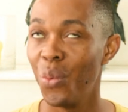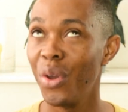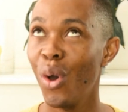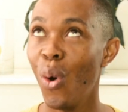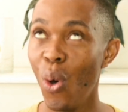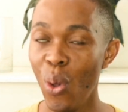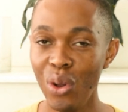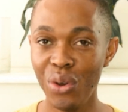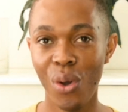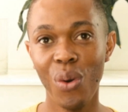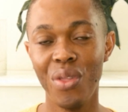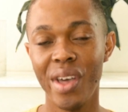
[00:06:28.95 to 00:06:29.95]
We all
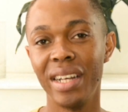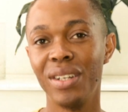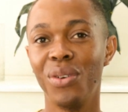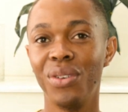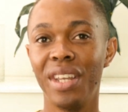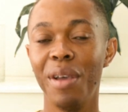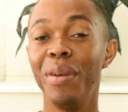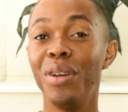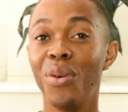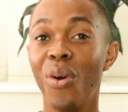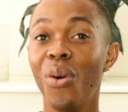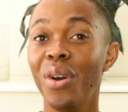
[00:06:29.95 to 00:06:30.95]
know that
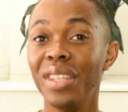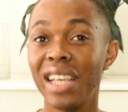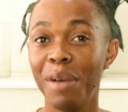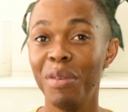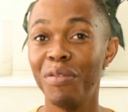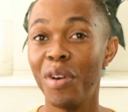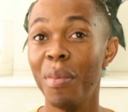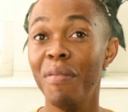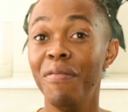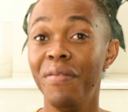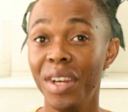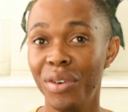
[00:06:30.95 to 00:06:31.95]
DBN Gogo is coming from a
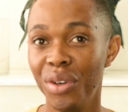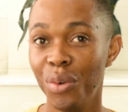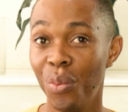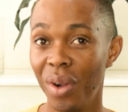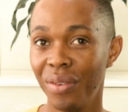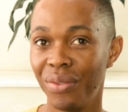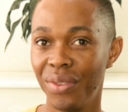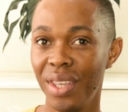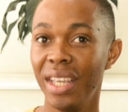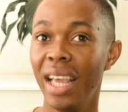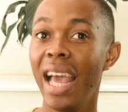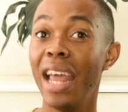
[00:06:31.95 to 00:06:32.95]
very
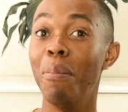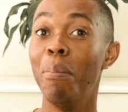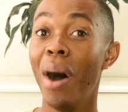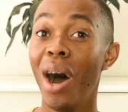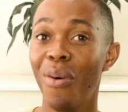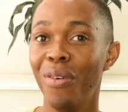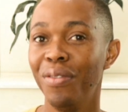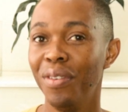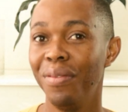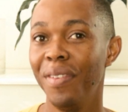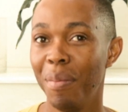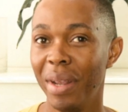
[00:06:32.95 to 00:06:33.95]
wealthy and powerful
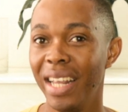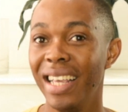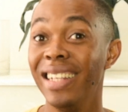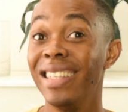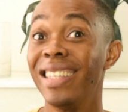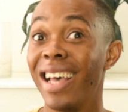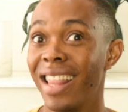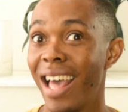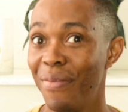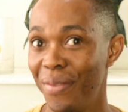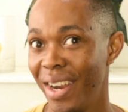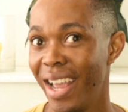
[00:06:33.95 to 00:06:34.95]
family in South
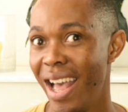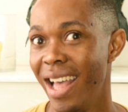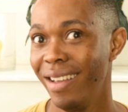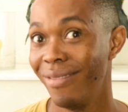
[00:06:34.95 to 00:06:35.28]
Africa,